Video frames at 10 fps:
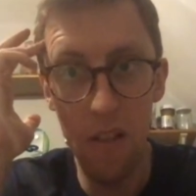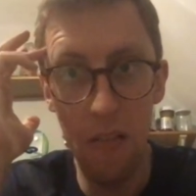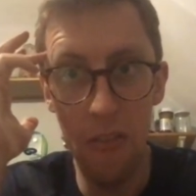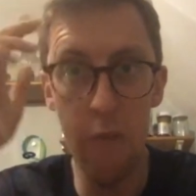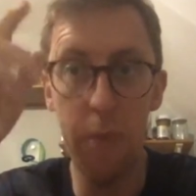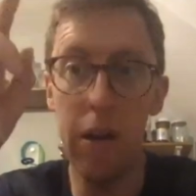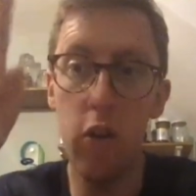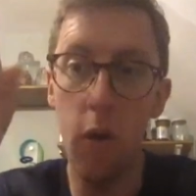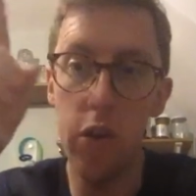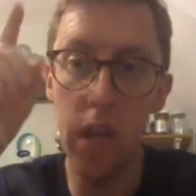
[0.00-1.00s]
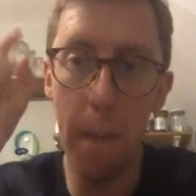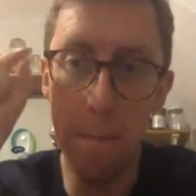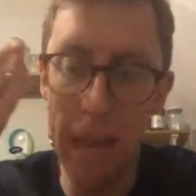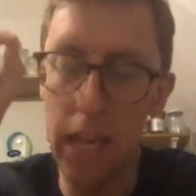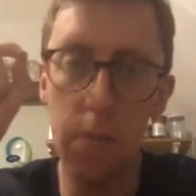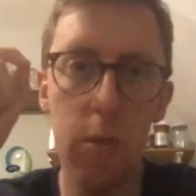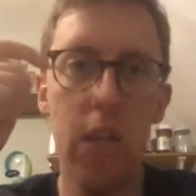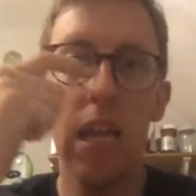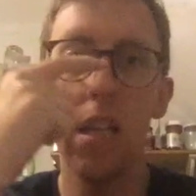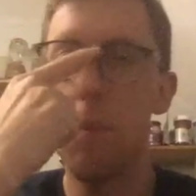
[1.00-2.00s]
This brings you on to the biggest
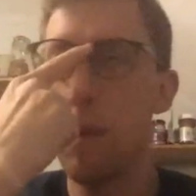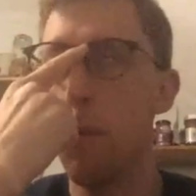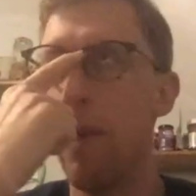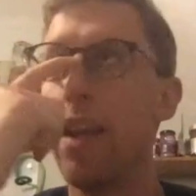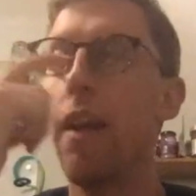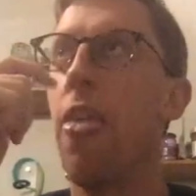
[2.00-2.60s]
mistake that people make.